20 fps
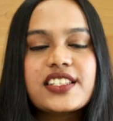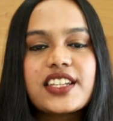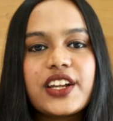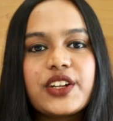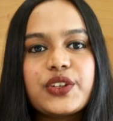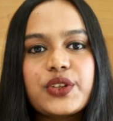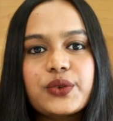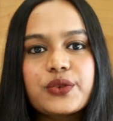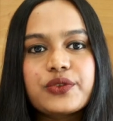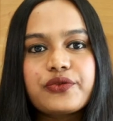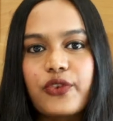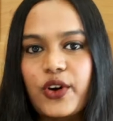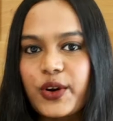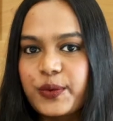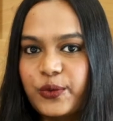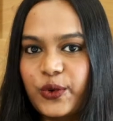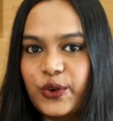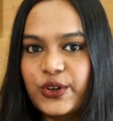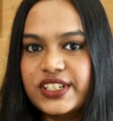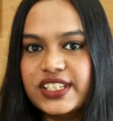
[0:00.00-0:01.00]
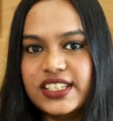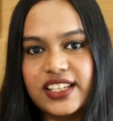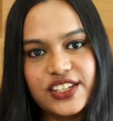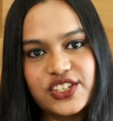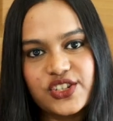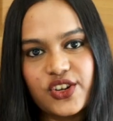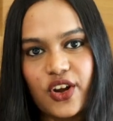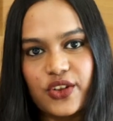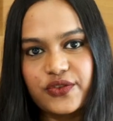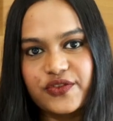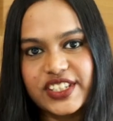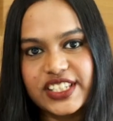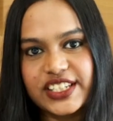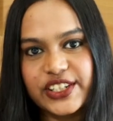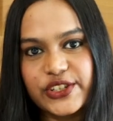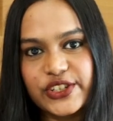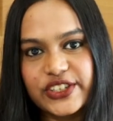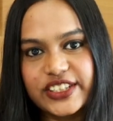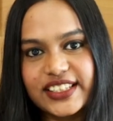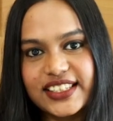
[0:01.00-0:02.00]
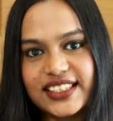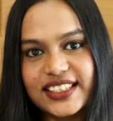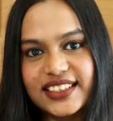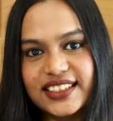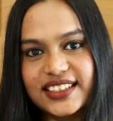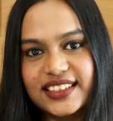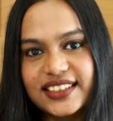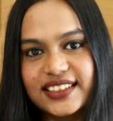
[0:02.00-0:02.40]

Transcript: stay tuned for more such conversations.